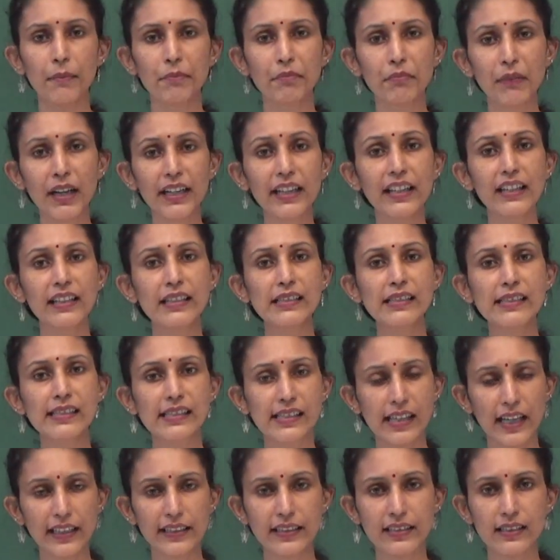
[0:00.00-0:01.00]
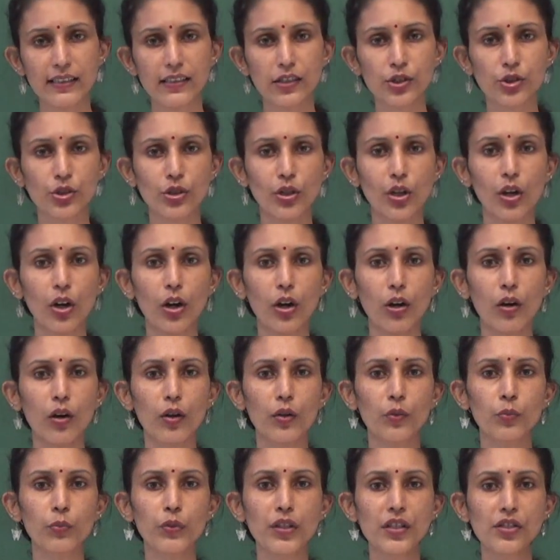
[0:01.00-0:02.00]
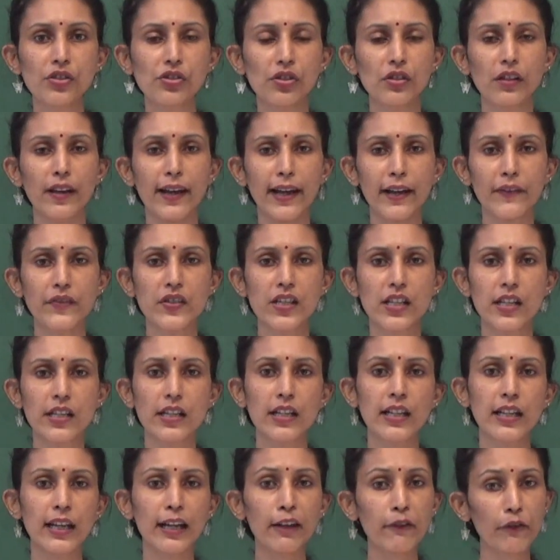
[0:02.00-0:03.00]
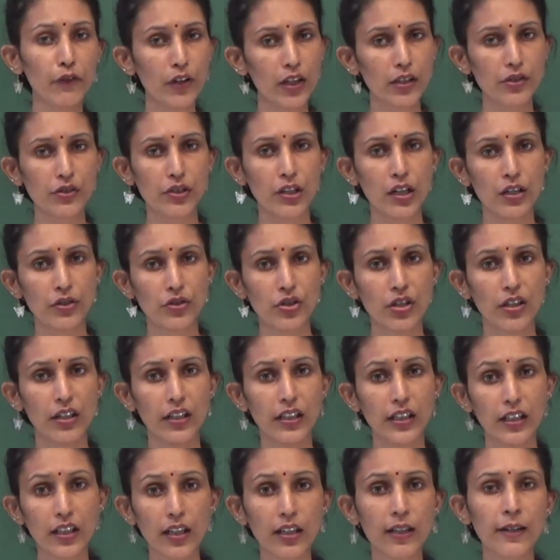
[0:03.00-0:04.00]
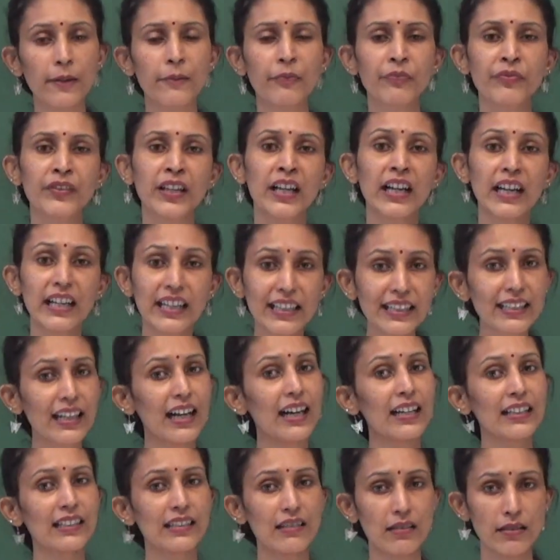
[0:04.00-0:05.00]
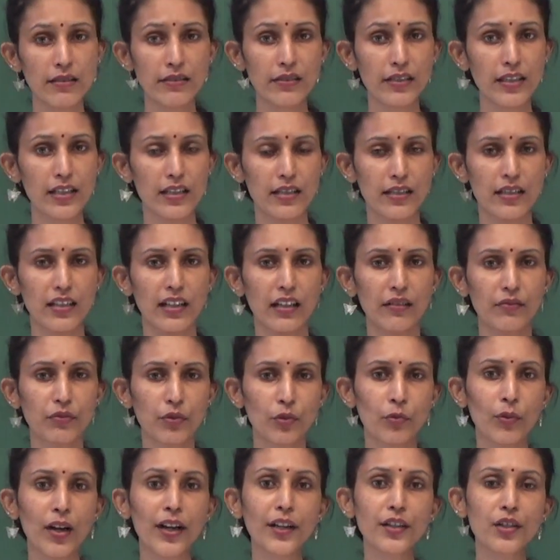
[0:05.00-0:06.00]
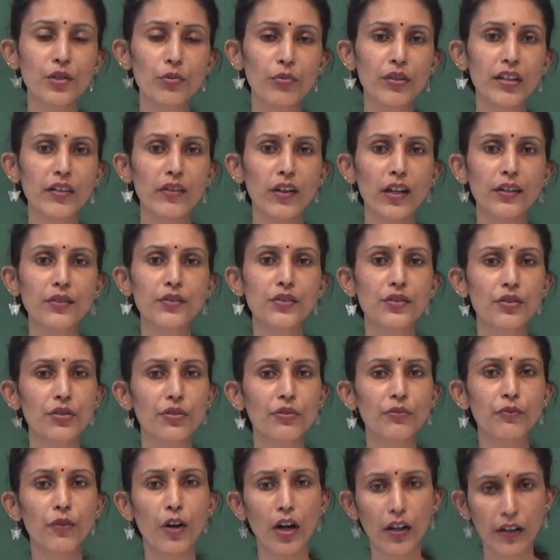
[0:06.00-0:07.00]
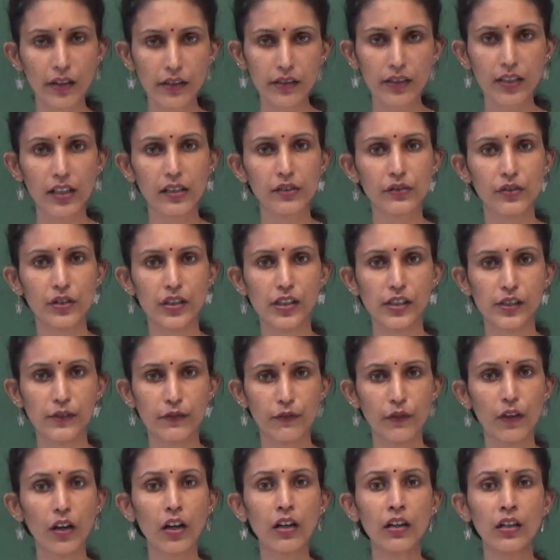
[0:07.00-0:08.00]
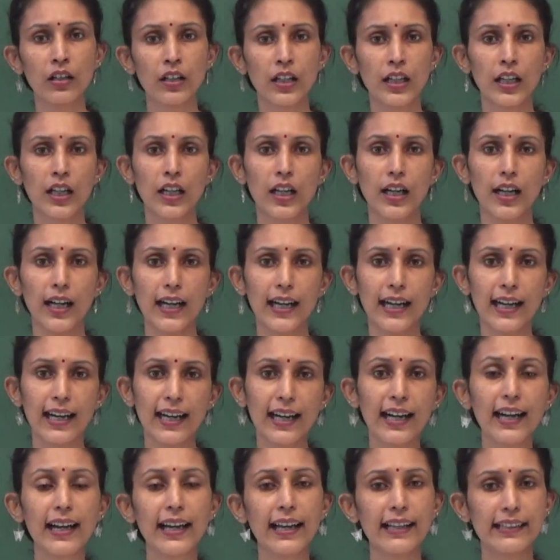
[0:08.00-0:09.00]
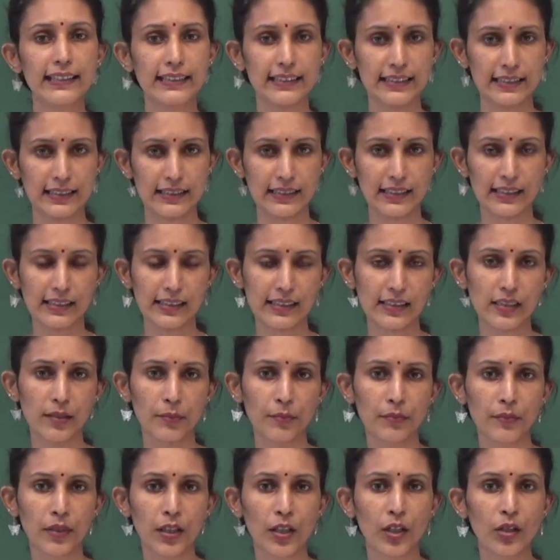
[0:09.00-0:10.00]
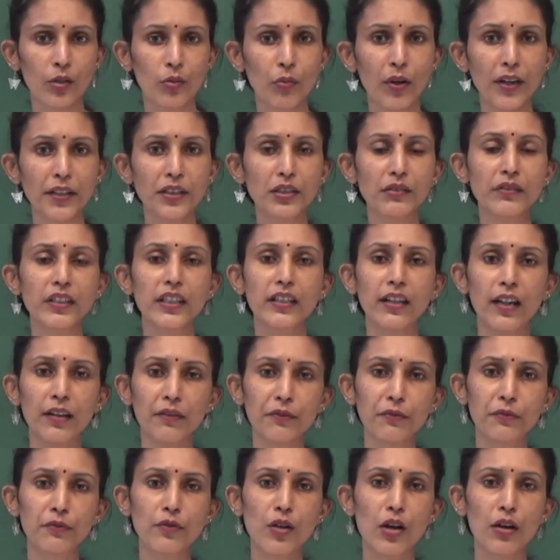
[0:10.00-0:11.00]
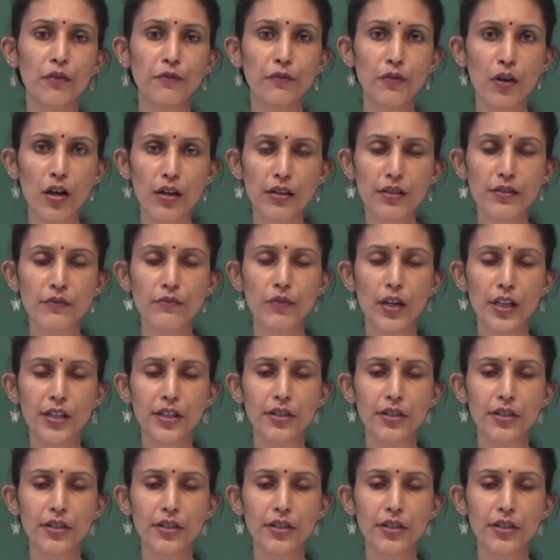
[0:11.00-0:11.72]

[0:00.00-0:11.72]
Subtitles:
medical sectors, or we should have certain infrastructure here in our country itself. Why do we run to foreign countries for our health system? Why do we run to foreign